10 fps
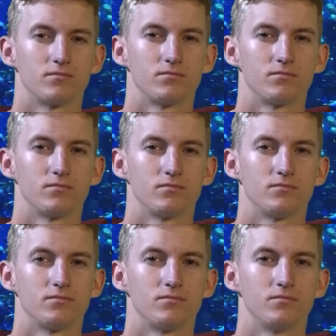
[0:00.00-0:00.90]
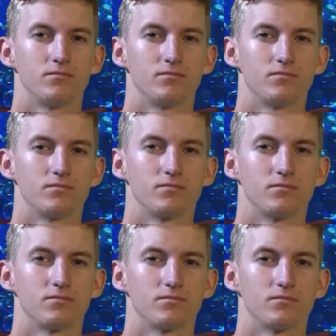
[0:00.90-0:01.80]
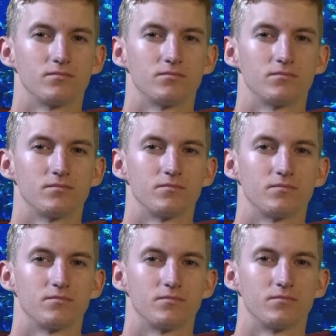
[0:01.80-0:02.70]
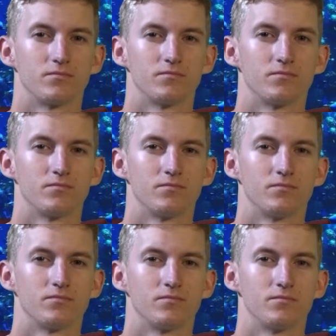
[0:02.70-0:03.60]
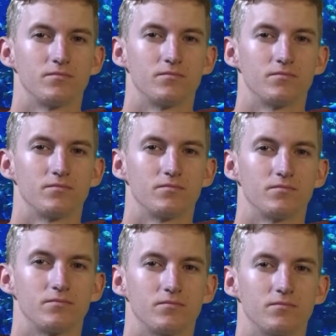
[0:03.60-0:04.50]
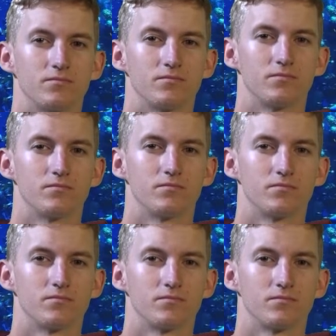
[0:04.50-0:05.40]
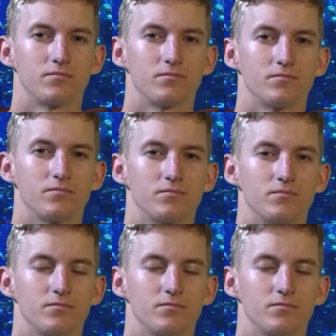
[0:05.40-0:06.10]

(not speaking)